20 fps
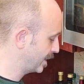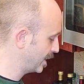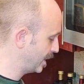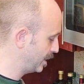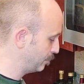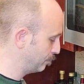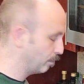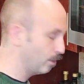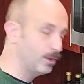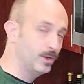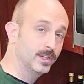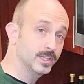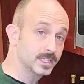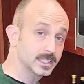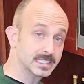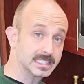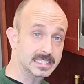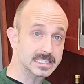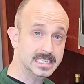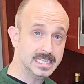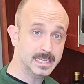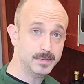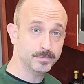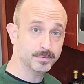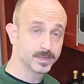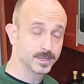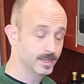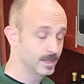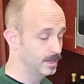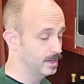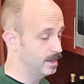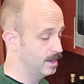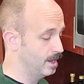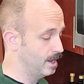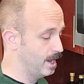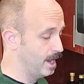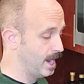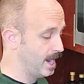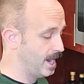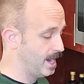kind of boil and steep,
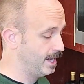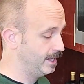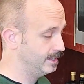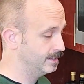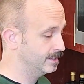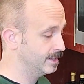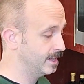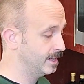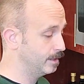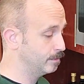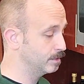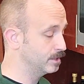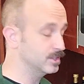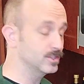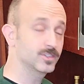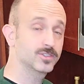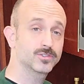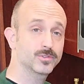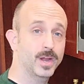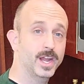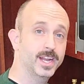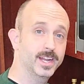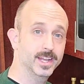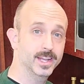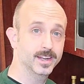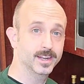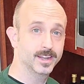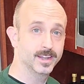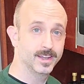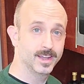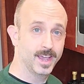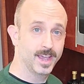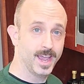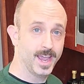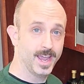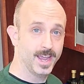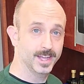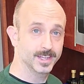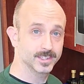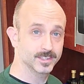and then I'm going to strain it
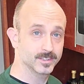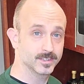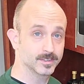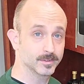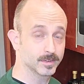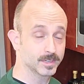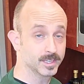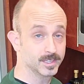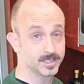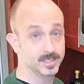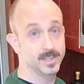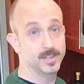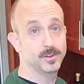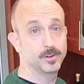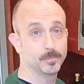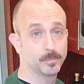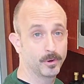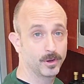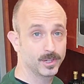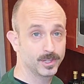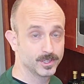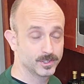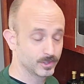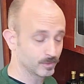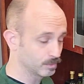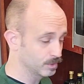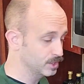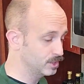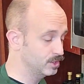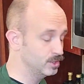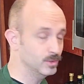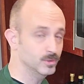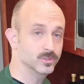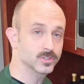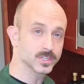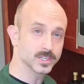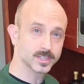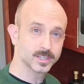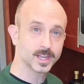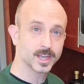and continue to boil it to reduce
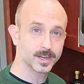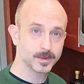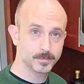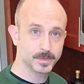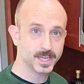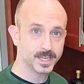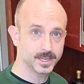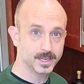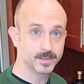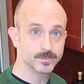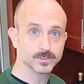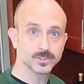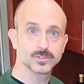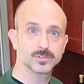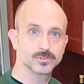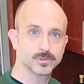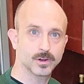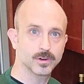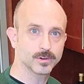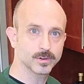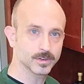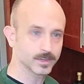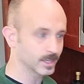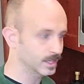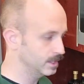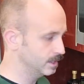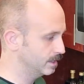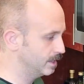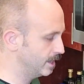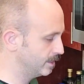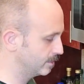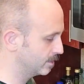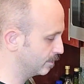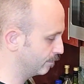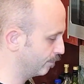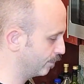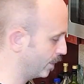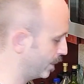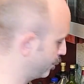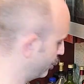it, to kind of make it even stronger and condense the
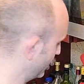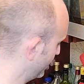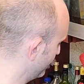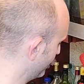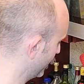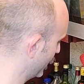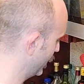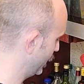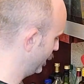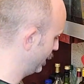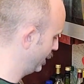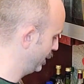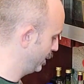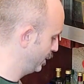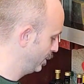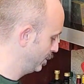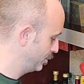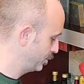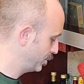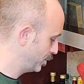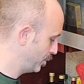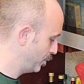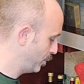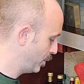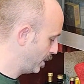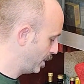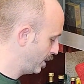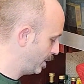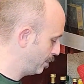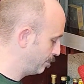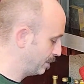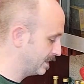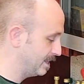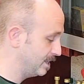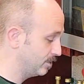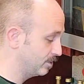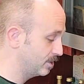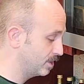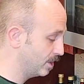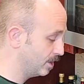flavor. So
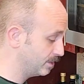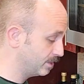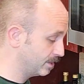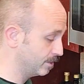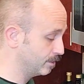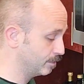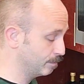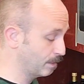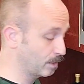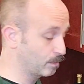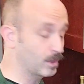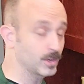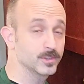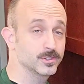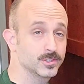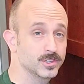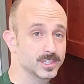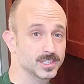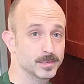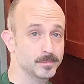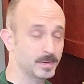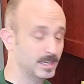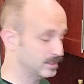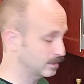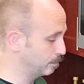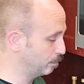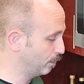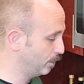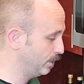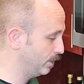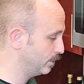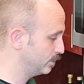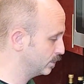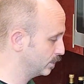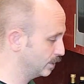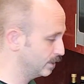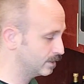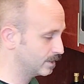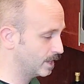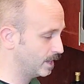my water's just about to boil,
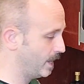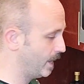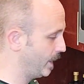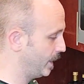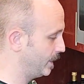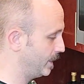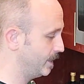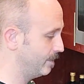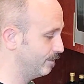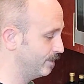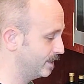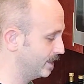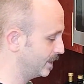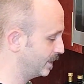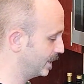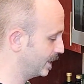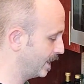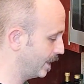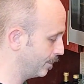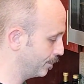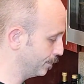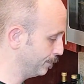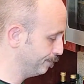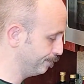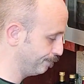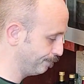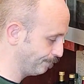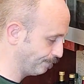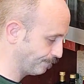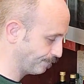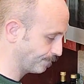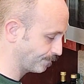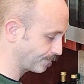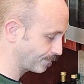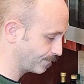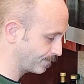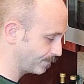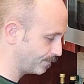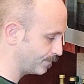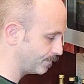so let's kind of add in everything together.
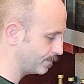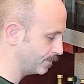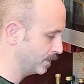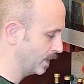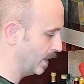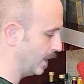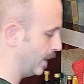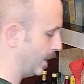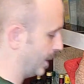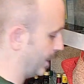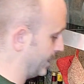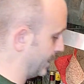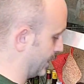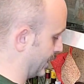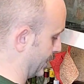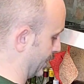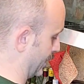All right.